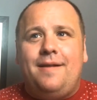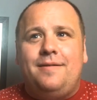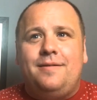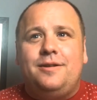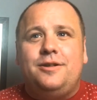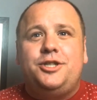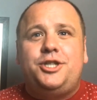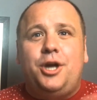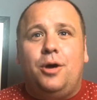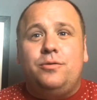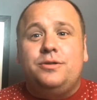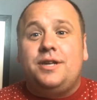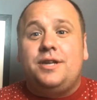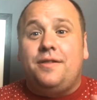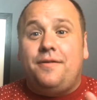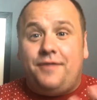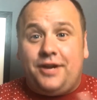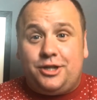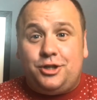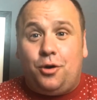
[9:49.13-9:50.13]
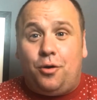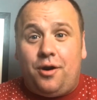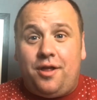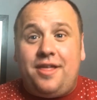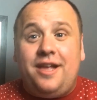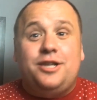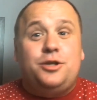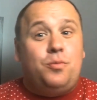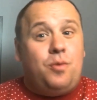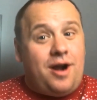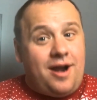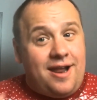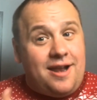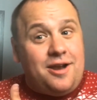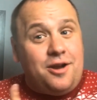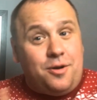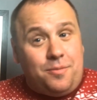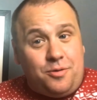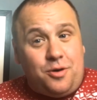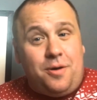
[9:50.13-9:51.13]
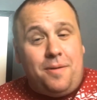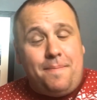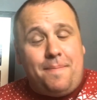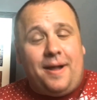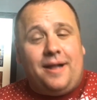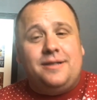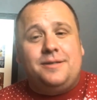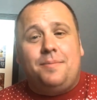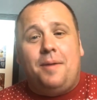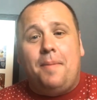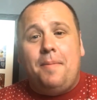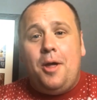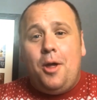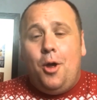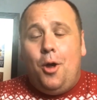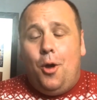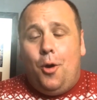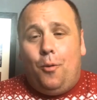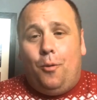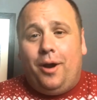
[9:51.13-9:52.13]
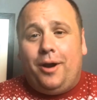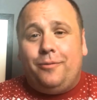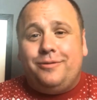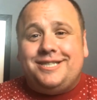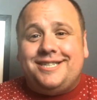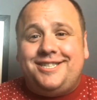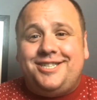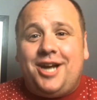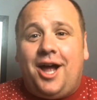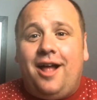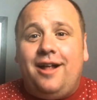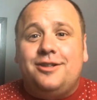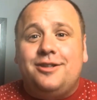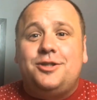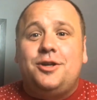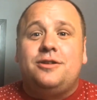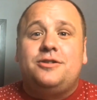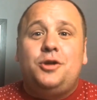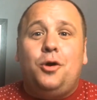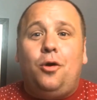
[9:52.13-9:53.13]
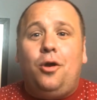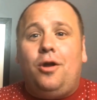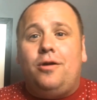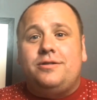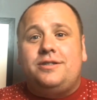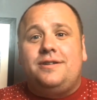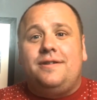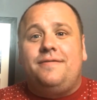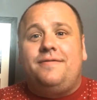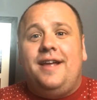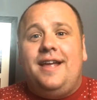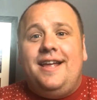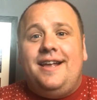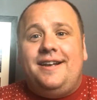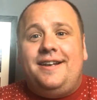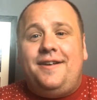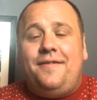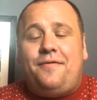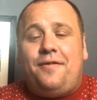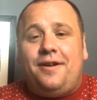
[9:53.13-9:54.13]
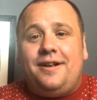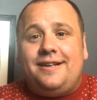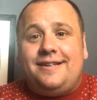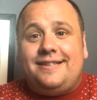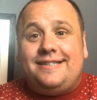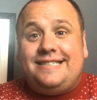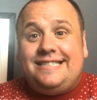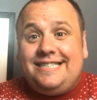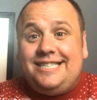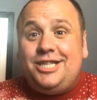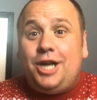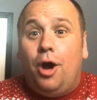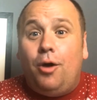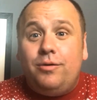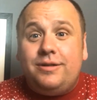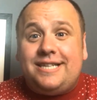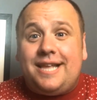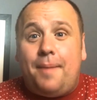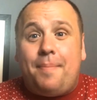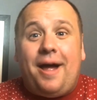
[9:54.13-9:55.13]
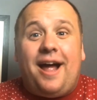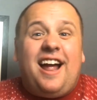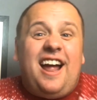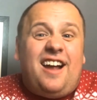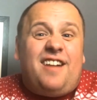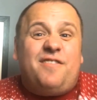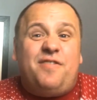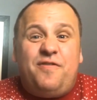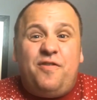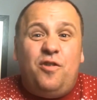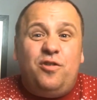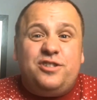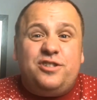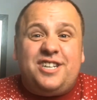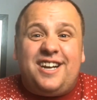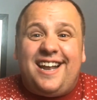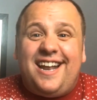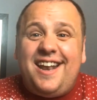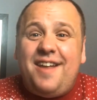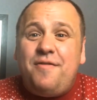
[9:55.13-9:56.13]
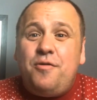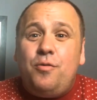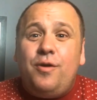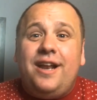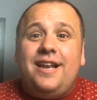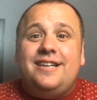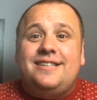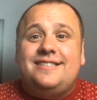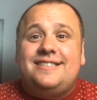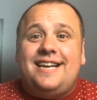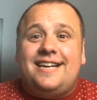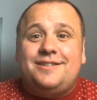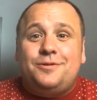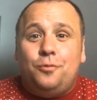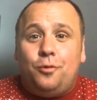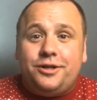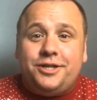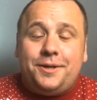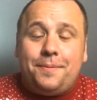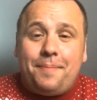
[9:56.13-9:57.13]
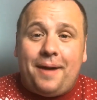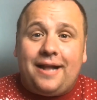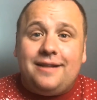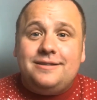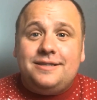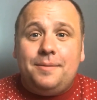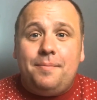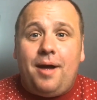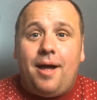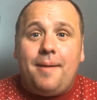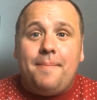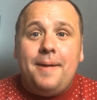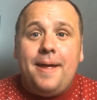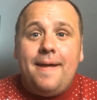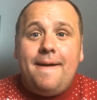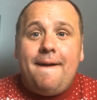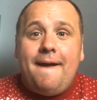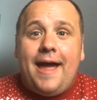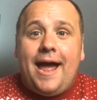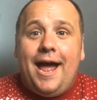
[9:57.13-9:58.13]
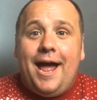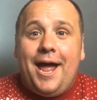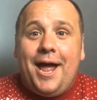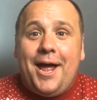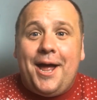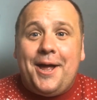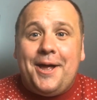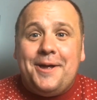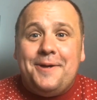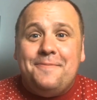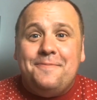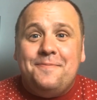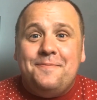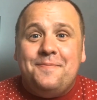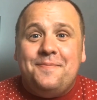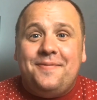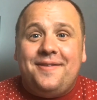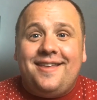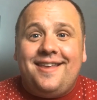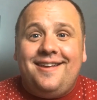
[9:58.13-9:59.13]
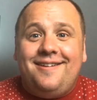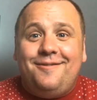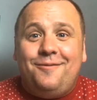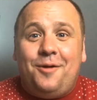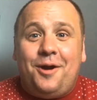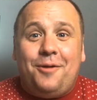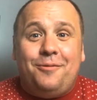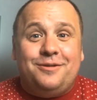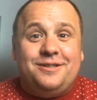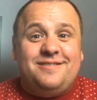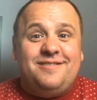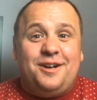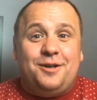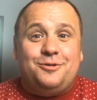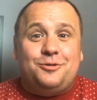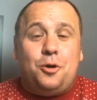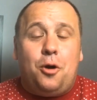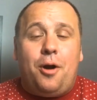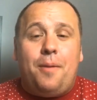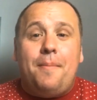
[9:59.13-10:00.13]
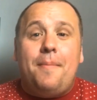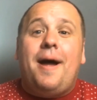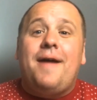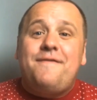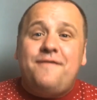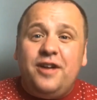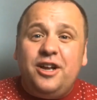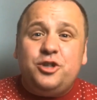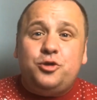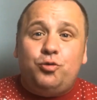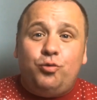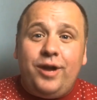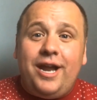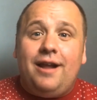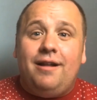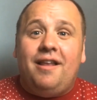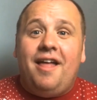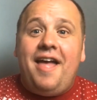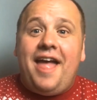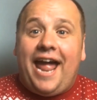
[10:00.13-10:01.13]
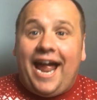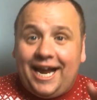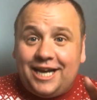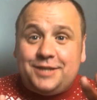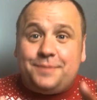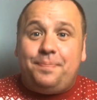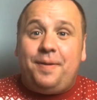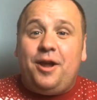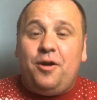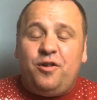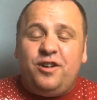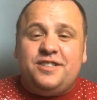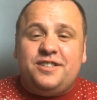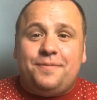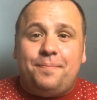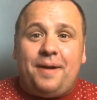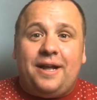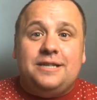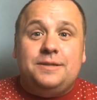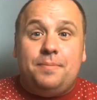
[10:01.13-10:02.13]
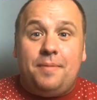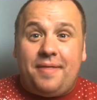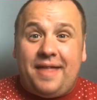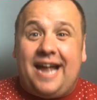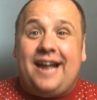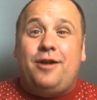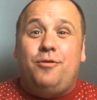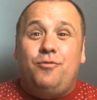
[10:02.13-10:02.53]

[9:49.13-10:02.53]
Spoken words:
shows at the Victoria Theatre, where I ended up doing pantomime when I was a child. So I saw lots of different shows there, but unfortunately I never really sat and watched a pantomime when I was growing up. My first real experience of pantomime that I can